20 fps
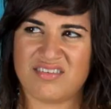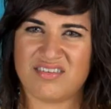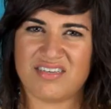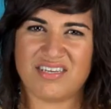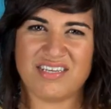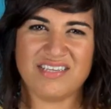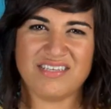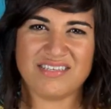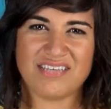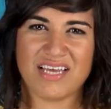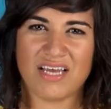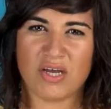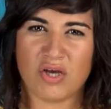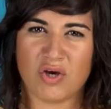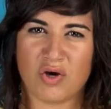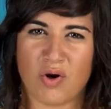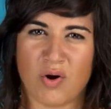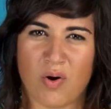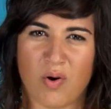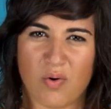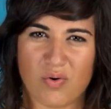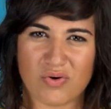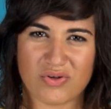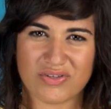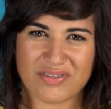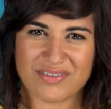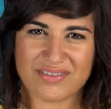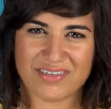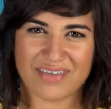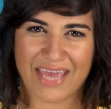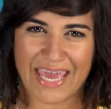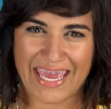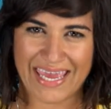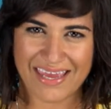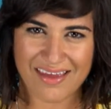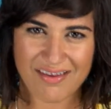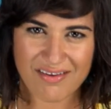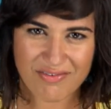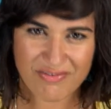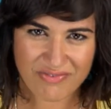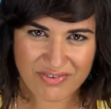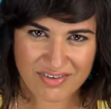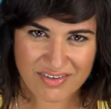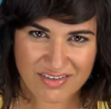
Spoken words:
Did he say cold cave?